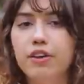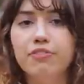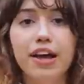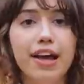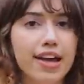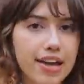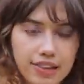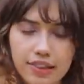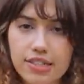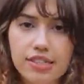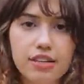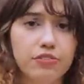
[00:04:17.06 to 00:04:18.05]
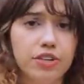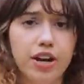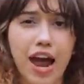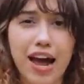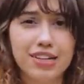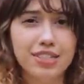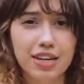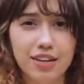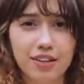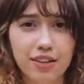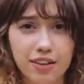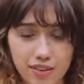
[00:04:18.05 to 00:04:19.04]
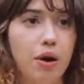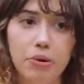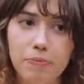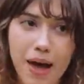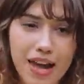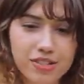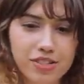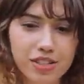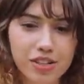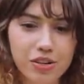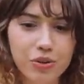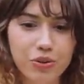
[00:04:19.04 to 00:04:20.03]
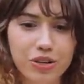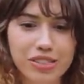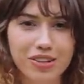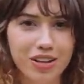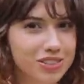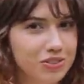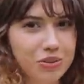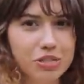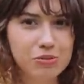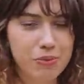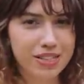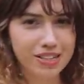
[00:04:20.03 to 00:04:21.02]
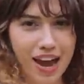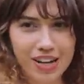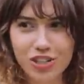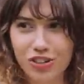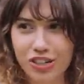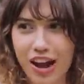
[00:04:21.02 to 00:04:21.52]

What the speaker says: of endlessly for her acting. Robert Pattinson, who is also a respected actor